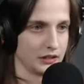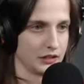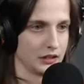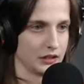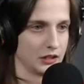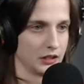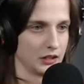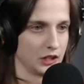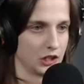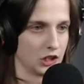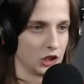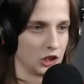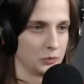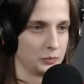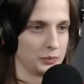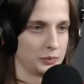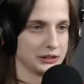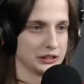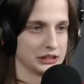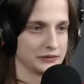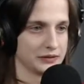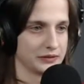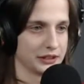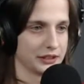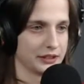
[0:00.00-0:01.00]
Open
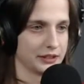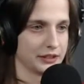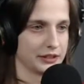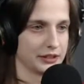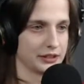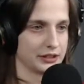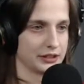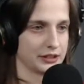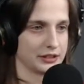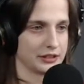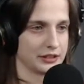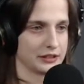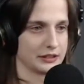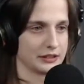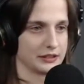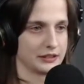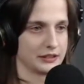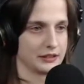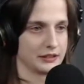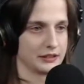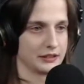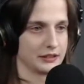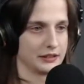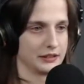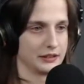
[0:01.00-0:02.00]
this vent.
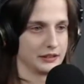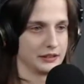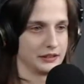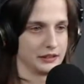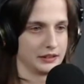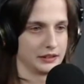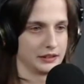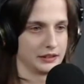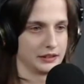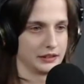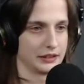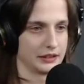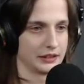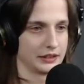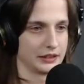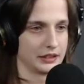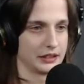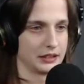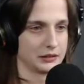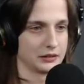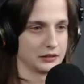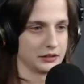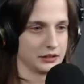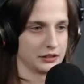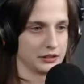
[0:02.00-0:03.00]
Get
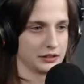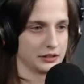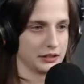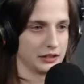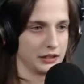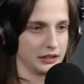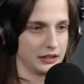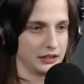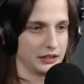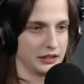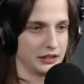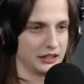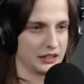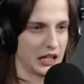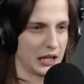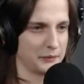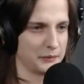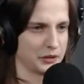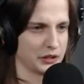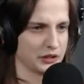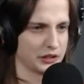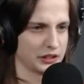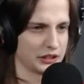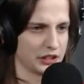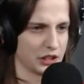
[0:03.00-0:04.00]
out. And I'm
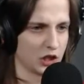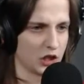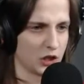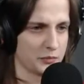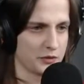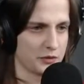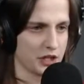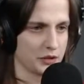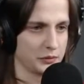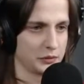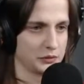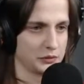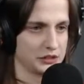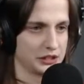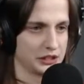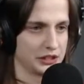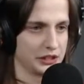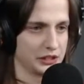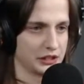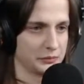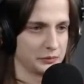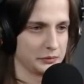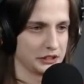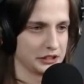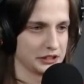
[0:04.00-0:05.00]
not gonna object boost
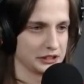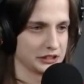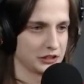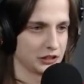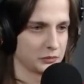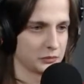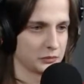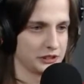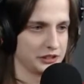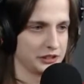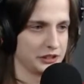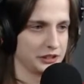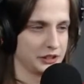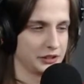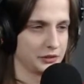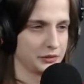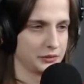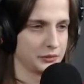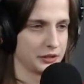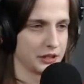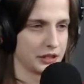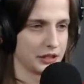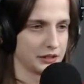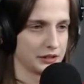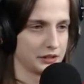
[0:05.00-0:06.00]
here, because normally you can do
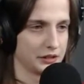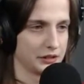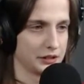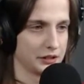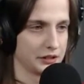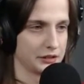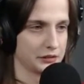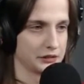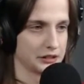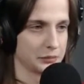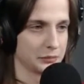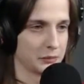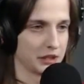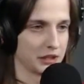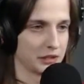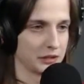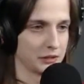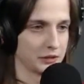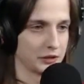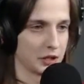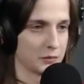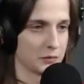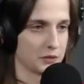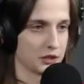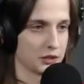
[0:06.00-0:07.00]
that. You can use the barrel
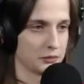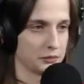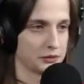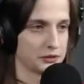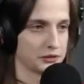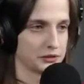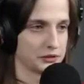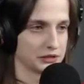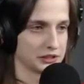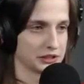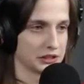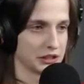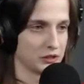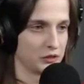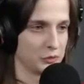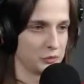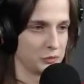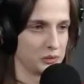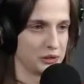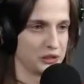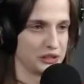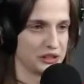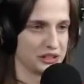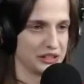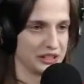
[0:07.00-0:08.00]
to object boost yourself,
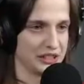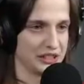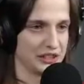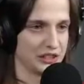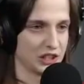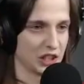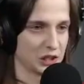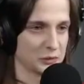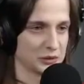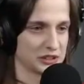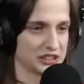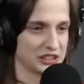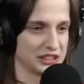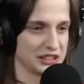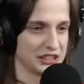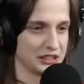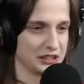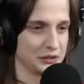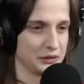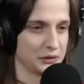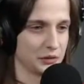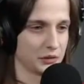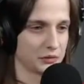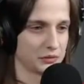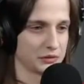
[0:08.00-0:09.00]
but in duck percent
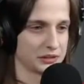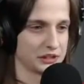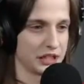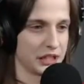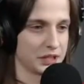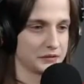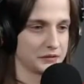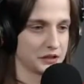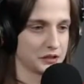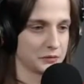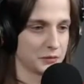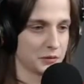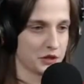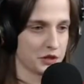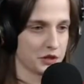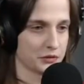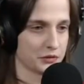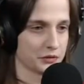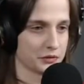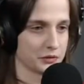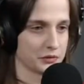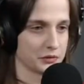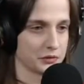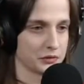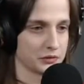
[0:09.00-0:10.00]
you don't really have that much
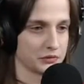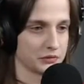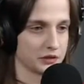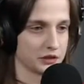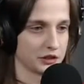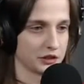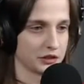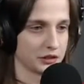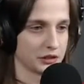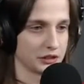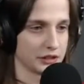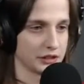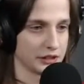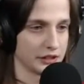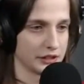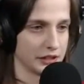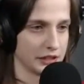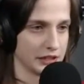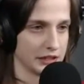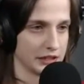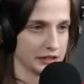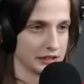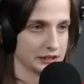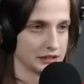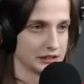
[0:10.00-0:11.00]
control over turning.
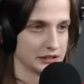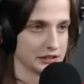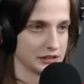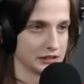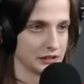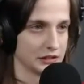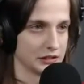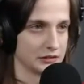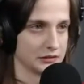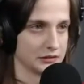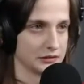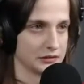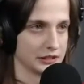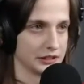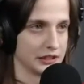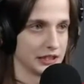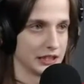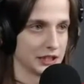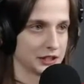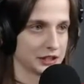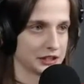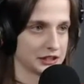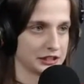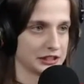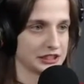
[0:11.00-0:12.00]
So it
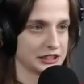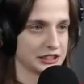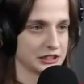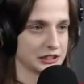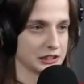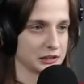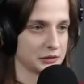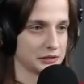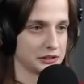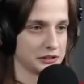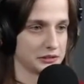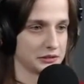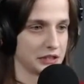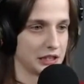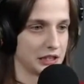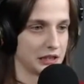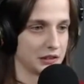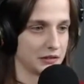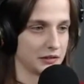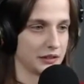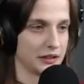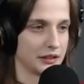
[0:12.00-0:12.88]
actually slows you down.